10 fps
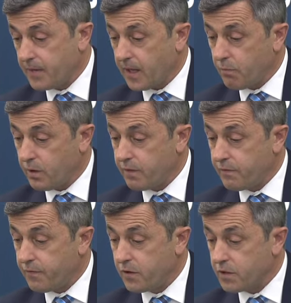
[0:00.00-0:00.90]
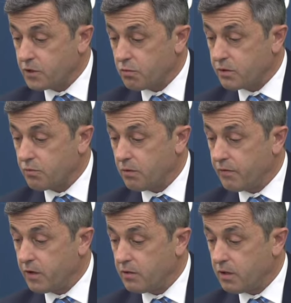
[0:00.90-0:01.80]
and when footage was
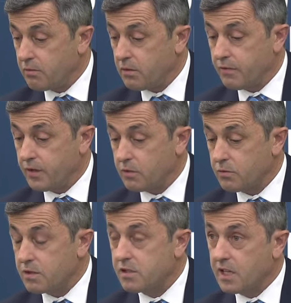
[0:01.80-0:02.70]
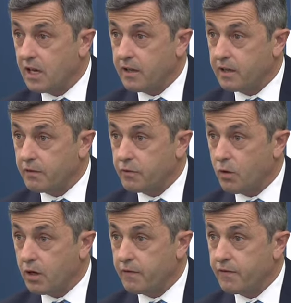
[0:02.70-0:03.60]
reviewed, it revealed discarding of
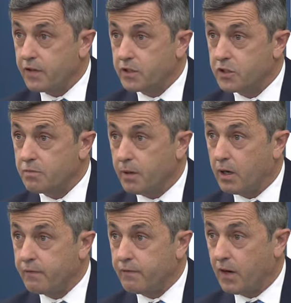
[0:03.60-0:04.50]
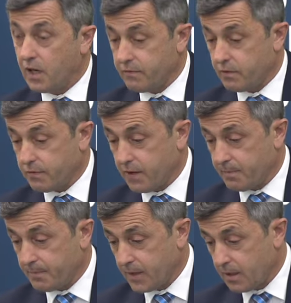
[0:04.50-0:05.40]
quota fish by 5 of them.